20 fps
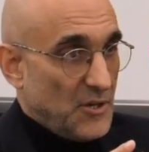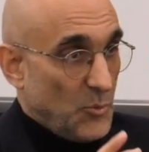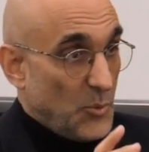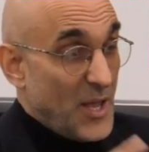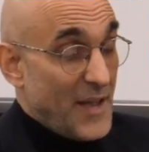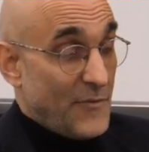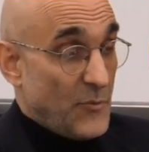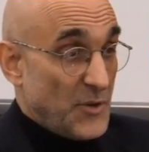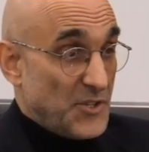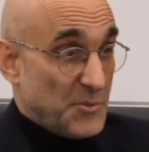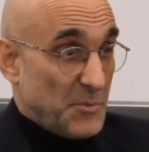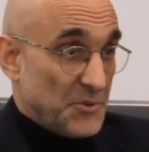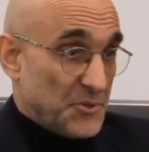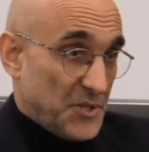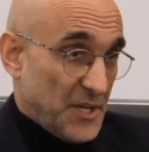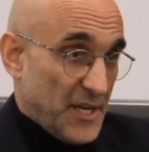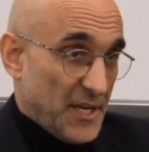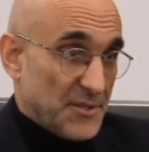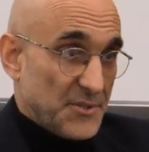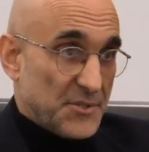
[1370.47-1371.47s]
or we have a reasonable
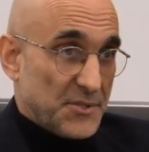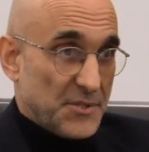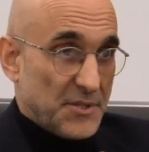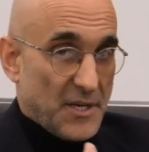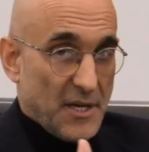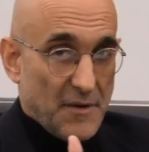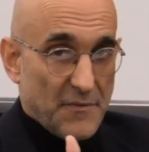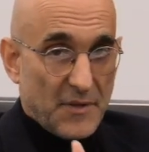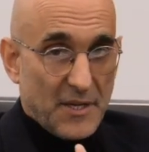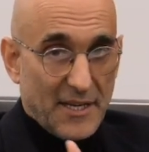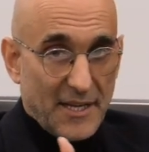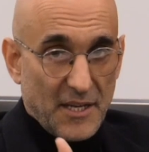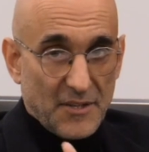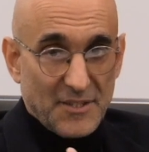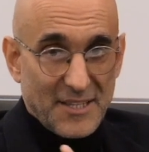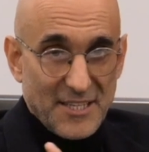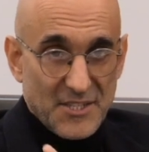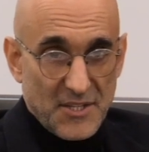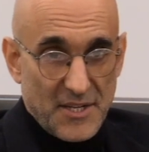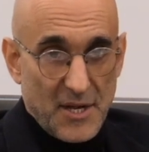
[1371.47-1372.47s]
chance of getting a
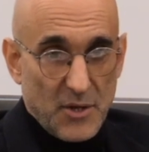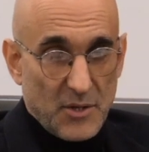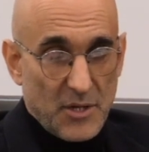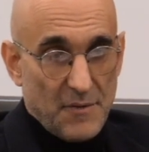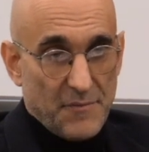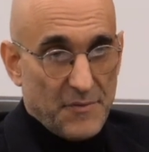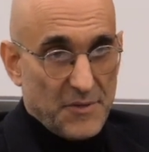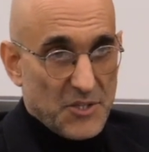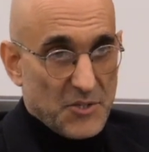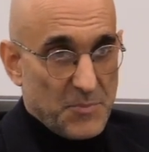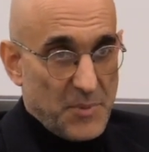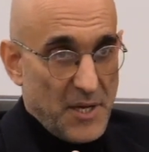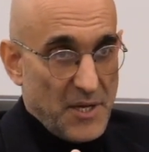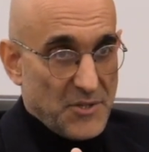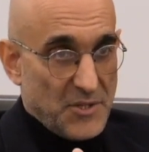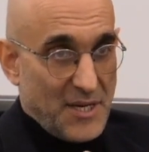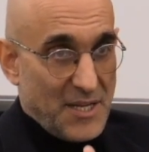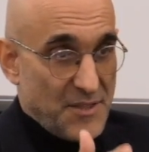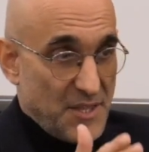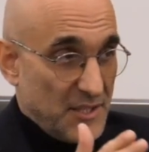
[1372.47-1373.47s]
decent outcome for this
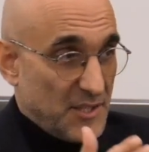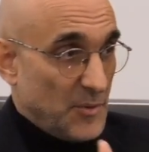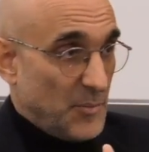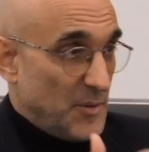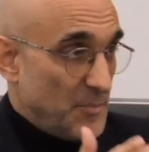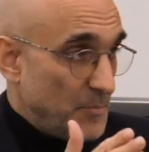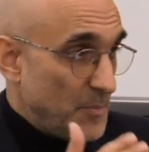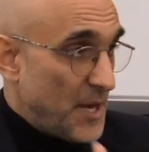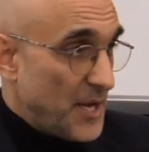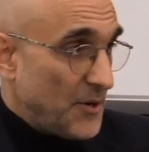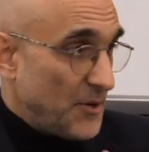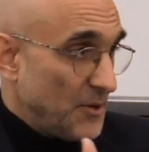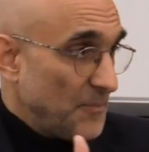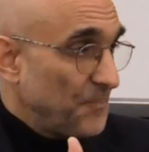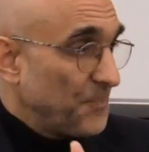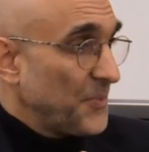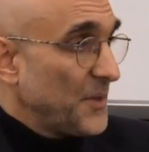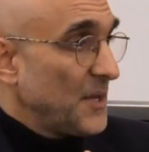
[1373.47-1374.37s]
patient, I think they'll be better